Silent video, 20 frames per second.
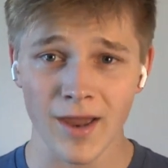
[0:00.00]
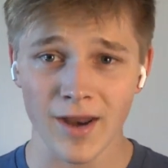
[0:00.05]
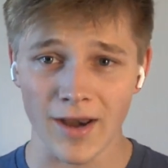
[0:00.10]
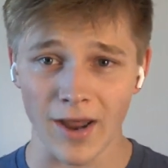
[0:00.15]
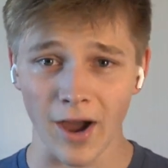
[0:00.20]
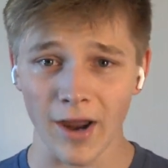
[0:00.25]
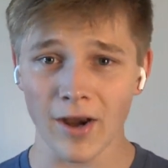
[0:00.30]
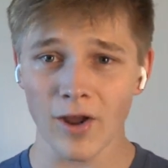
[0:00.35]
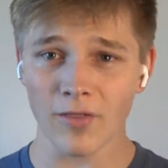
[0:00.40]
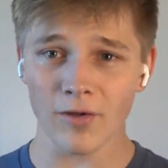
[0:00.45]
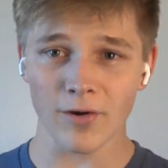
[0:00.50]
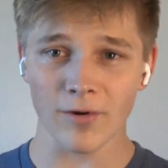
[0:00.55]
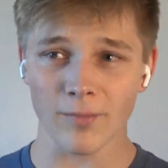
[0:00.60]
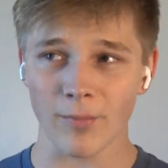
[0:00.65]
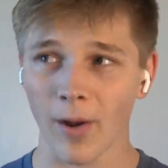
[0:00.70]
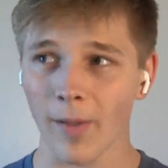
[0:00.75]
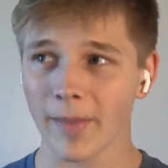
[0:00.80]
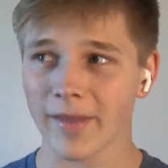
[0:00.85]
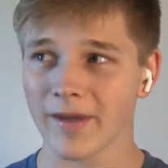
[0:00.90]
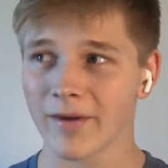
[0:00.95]
Now I know there
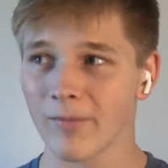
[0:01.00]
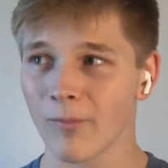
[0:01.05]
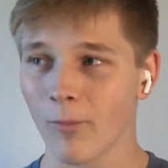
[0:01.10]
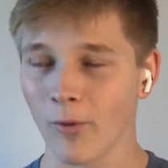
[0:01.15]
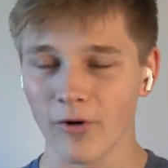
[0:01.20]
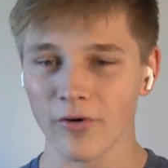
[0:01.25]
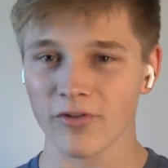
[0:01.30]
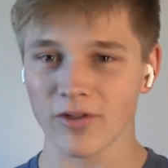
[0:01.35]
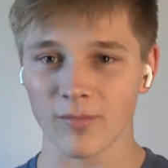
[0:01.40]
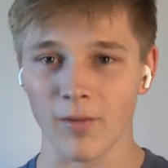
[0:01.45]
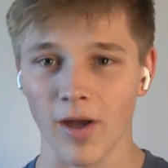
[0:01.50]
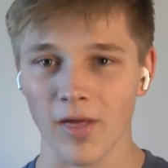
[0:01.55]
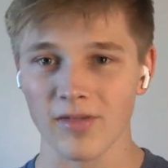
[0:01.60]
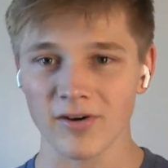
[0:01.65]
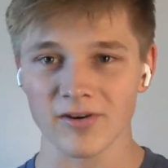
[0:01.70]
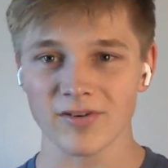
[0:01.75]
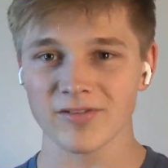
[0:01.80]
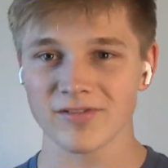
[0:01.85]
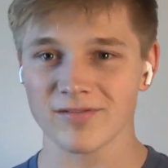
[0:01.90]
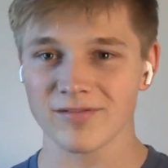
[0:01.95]
probably were some
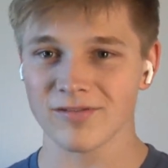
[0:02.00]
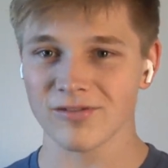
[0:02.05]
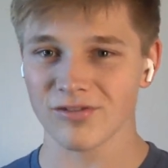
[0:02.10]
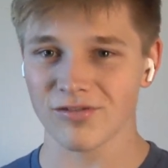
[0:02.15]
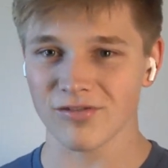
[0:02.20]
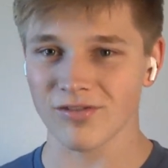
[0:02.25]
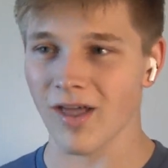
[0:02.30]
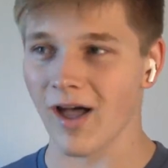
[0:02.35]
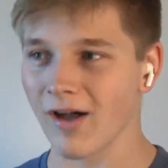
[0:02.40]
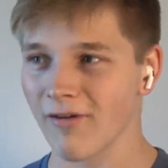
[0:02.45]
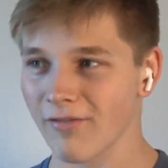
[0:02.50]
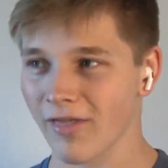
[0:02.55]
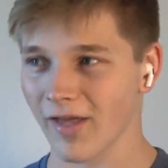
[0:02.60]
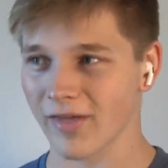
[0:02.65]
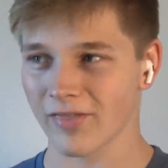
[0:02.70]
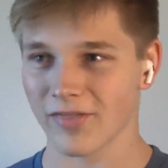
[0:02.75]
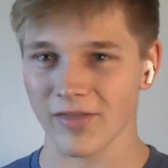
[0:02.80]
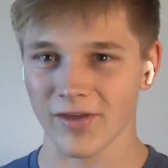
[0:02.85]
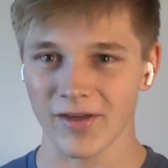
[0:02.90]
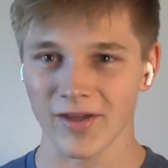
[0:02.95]
other of
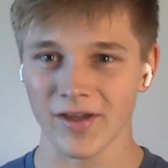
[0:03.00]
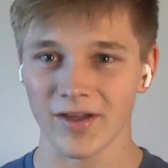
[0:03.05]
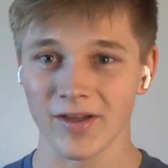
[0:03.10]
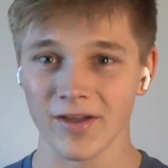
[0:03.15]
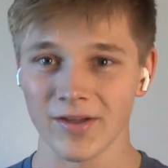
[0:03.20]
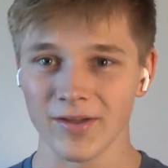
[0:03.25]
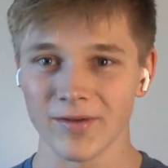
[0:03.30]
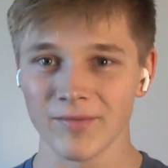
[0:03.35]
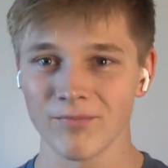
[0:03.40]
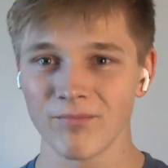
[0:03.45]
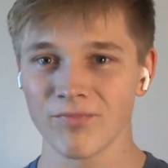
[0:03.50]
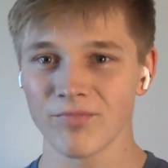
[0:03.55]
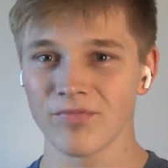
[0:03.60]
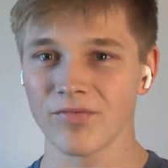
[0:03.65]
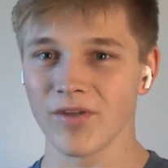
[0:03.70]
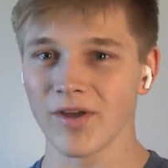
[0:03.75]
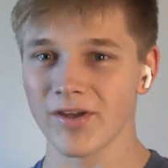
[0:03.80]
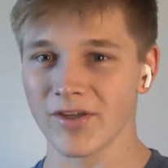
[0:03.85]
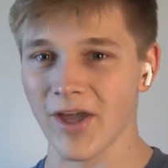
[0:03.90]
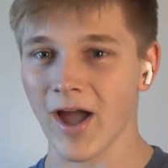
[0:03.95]
like the
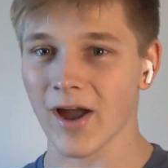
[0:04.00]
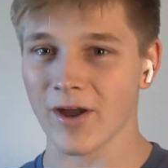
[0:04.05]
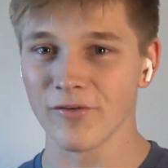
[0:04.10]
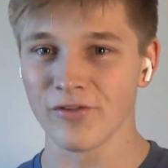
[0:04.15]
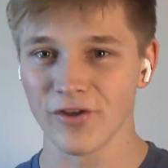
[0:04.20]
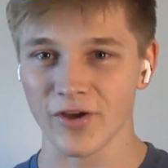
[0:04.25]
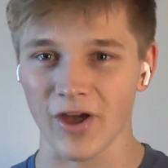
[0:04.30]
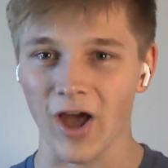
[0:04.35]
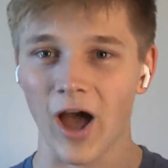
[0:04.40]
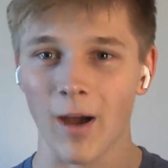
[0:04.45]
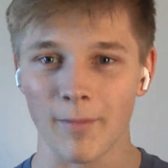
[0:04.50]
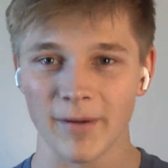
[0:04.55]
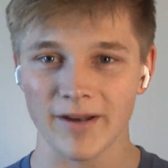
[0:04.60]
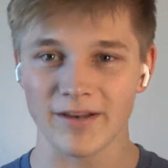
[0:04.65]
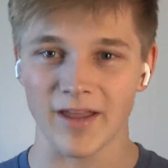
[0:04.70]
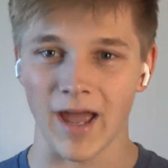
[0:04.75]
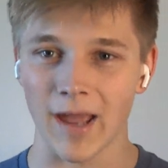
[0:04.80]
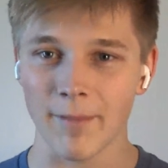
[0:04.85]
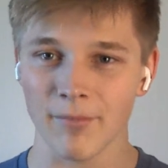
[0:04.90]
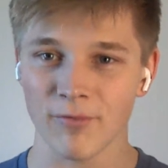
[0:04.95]
Yakuza comedy
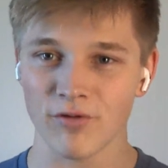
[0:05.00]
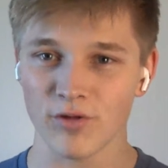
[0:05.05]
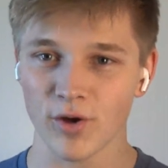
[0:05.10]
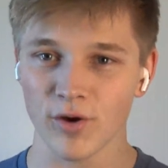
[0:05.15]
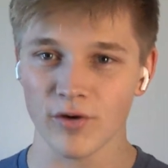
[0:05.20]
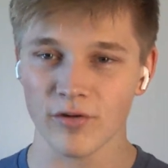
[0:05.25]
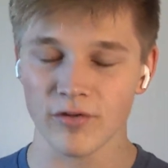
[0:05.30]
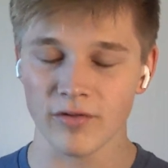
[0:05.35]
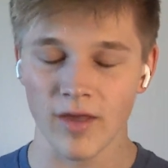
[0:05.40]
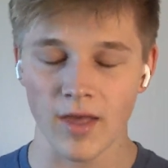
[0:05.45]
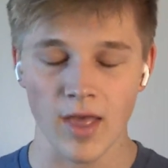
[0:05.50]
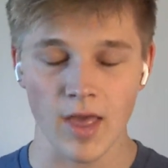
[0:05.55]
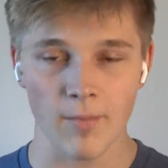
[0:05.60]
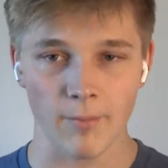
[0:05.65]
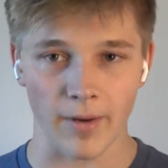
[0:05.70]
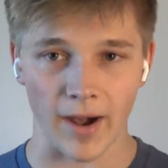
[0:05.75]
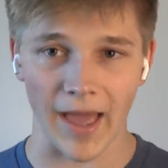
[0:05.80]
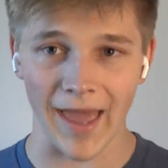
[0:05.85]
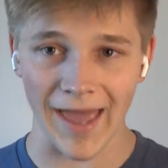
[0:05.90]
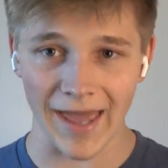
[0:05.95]
type of shows,
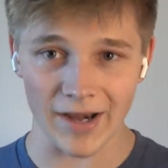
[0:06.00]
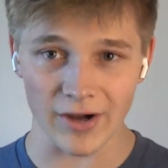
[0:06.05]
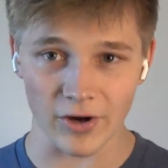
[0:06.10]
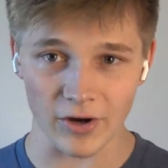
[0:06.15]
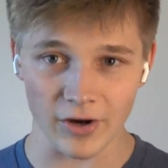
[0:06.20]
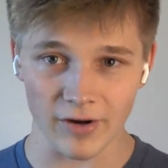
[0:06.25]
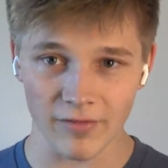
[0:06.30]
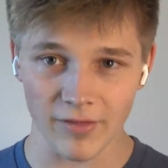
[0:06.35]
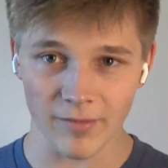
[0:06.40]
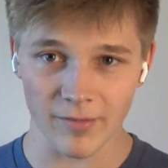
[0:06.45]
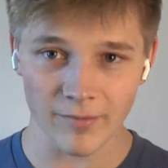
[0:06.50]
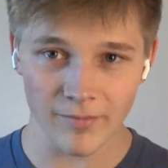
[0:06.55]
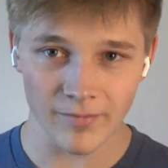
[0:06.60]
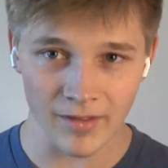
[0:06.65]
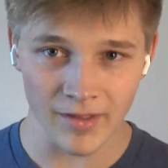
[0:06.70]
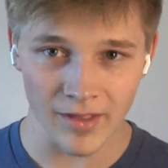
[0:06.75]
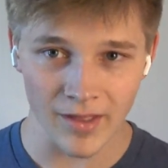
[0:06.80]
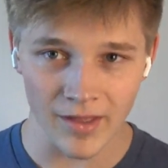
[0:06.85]
but I hadn't heard of them,